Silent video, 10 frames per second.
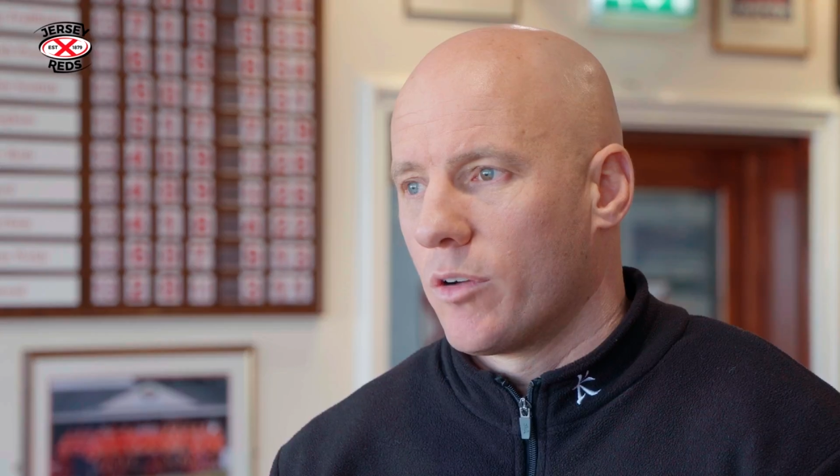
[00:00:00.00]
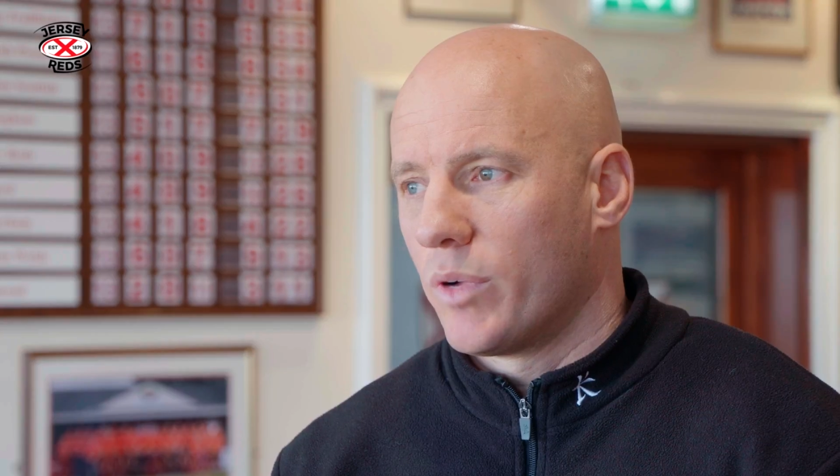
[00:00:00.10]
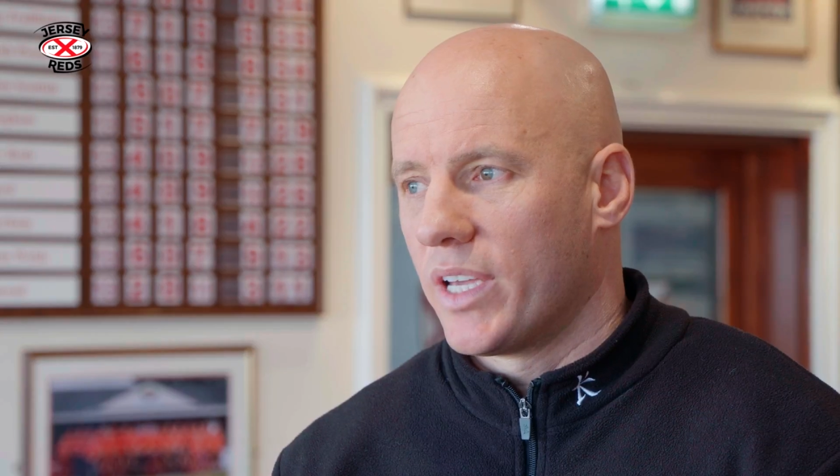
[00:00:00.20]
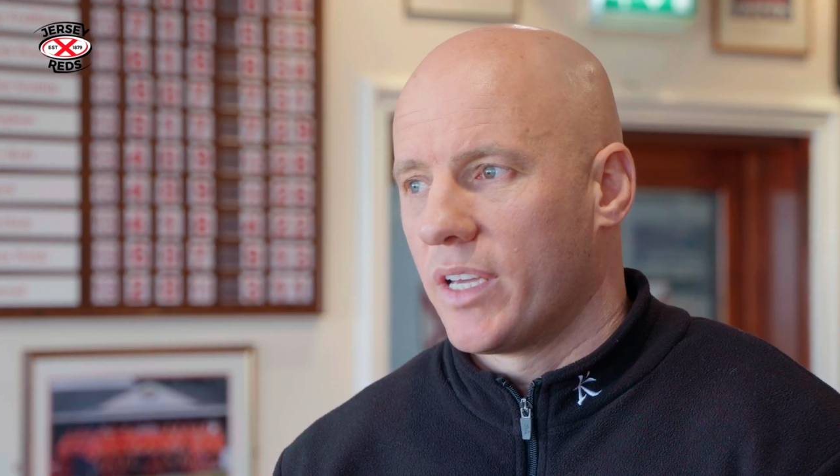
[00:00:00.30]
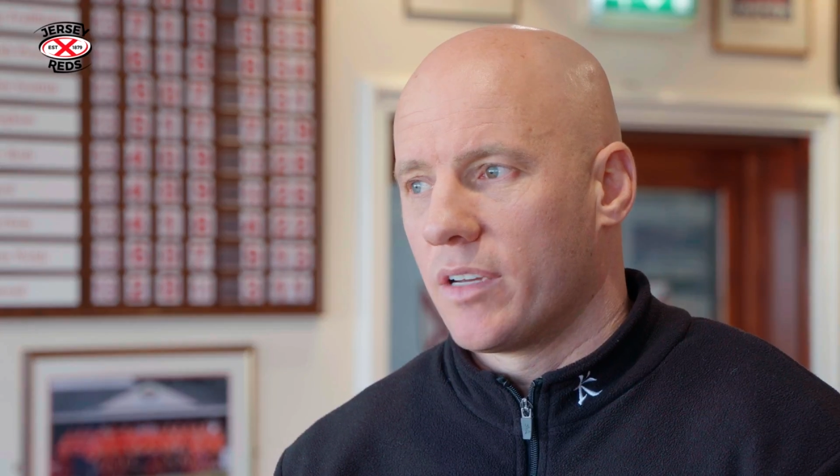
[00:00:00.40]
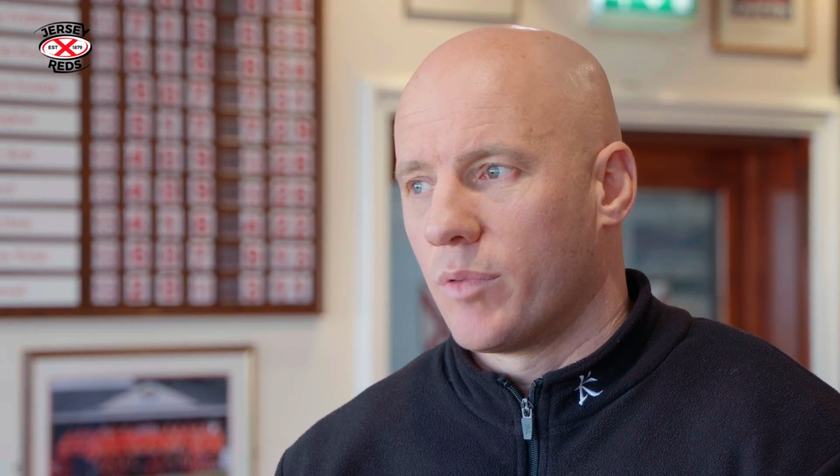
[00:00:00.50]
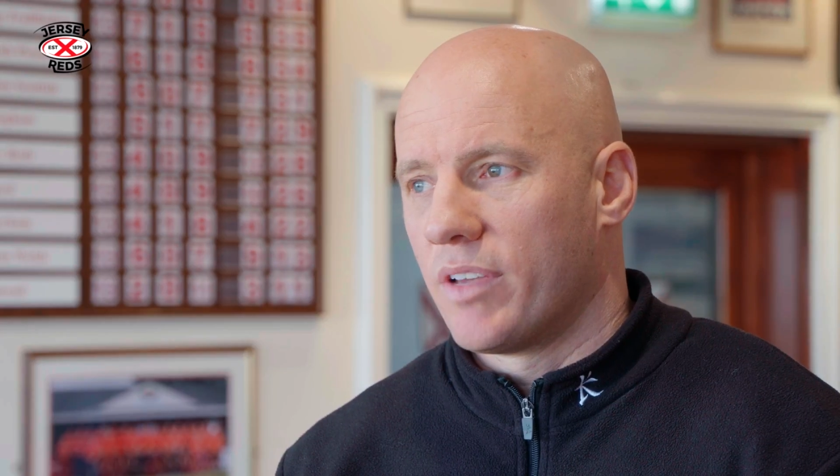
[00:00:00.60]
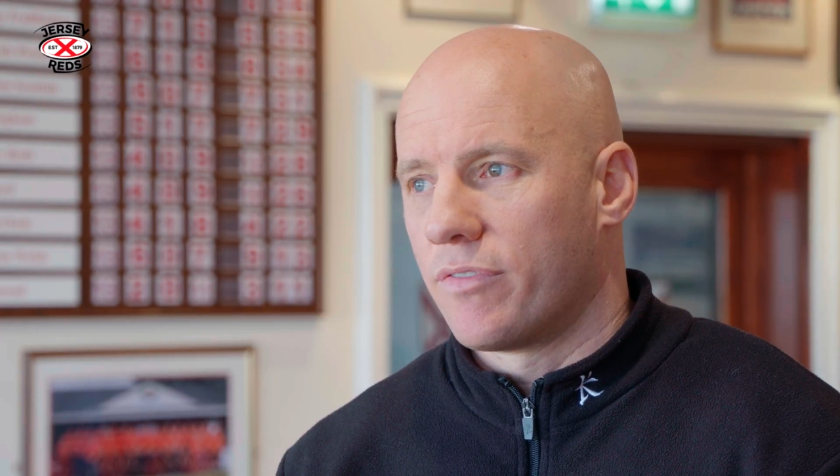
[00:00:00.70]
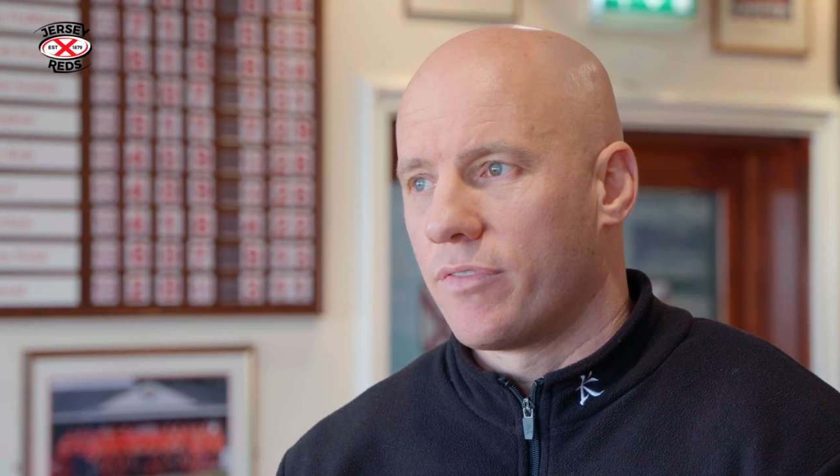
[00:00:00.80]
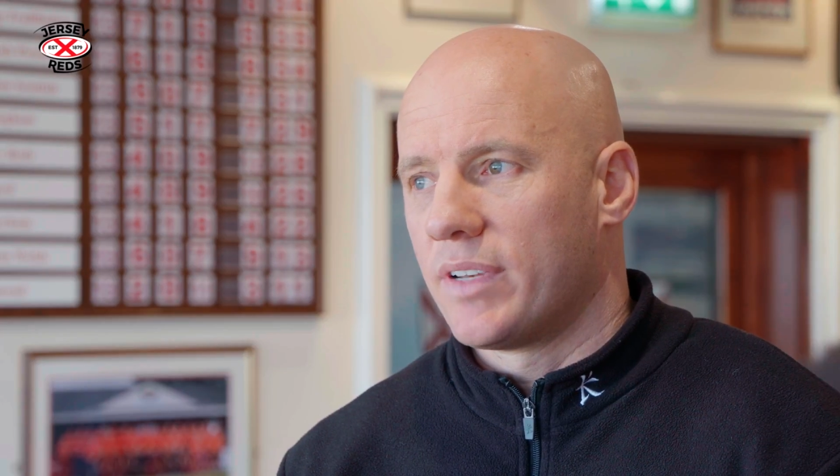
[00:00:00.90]

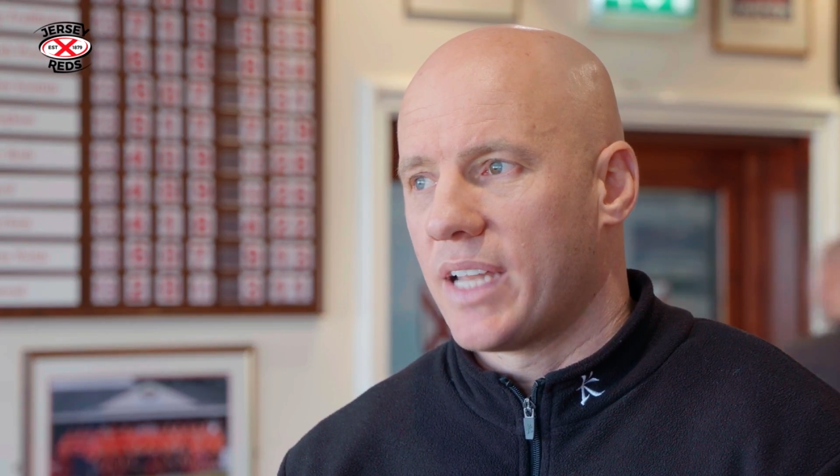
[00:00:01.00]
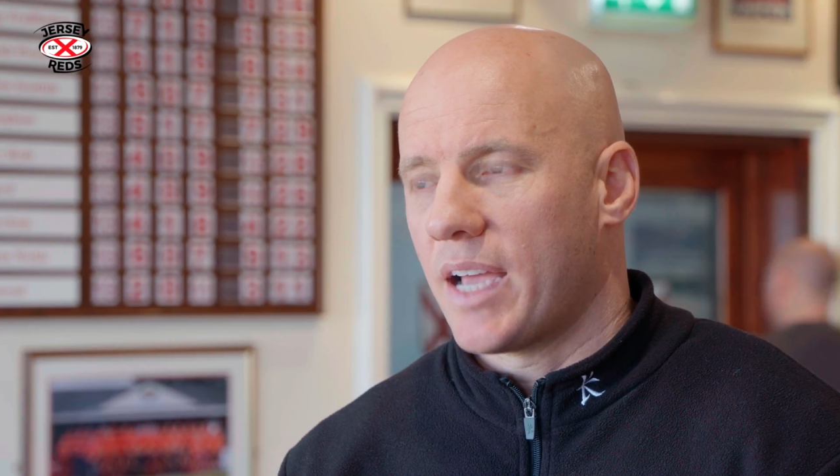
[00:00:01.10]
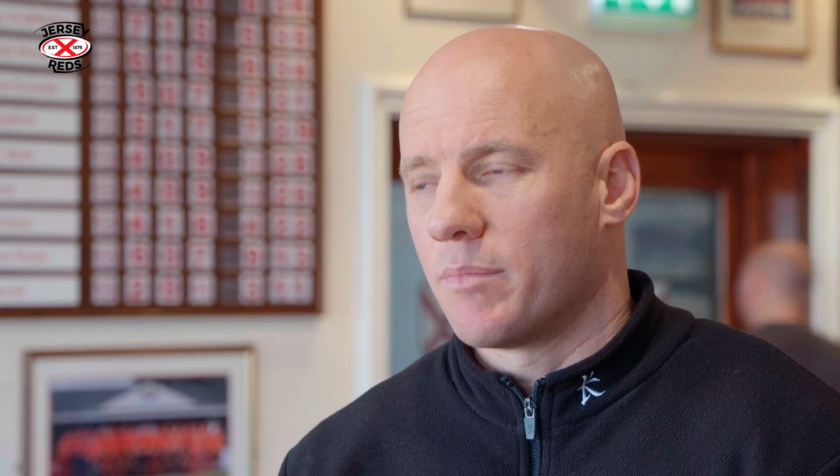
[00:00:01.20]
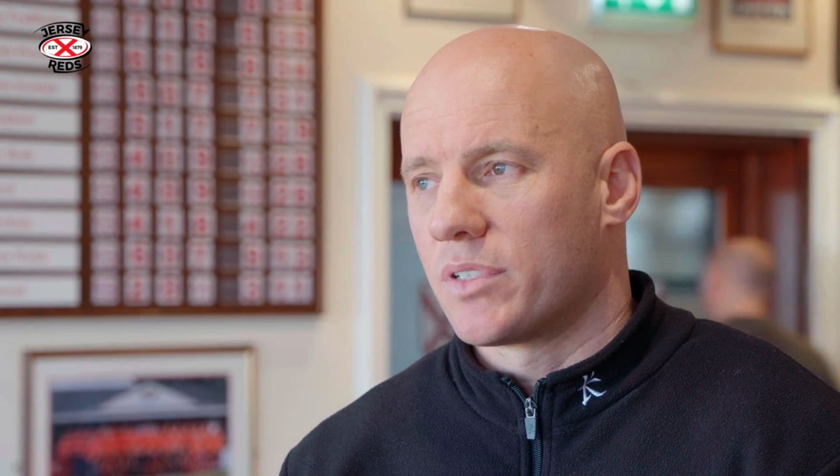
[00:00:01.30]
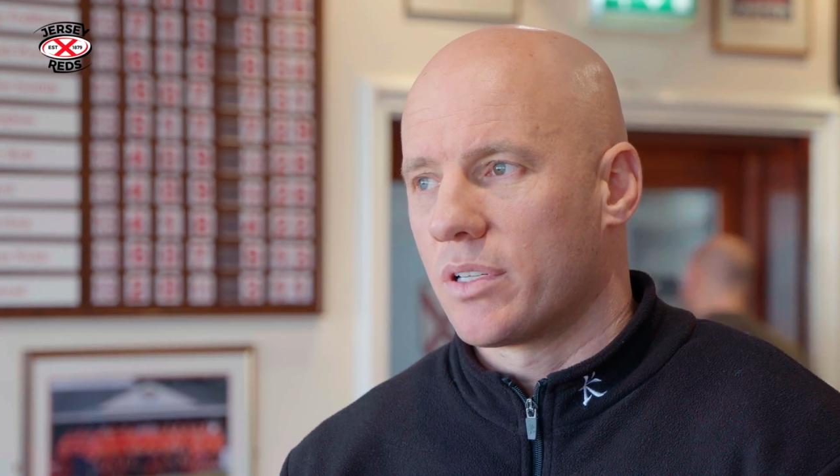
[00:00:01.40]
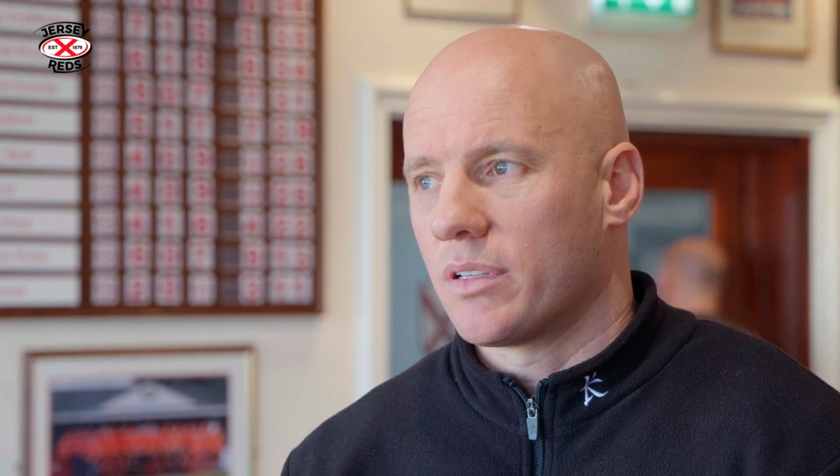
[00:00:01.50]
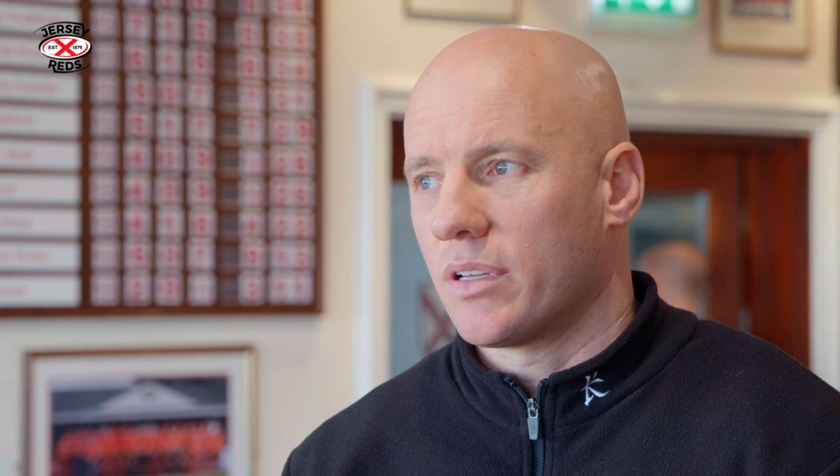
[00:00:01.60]
we've named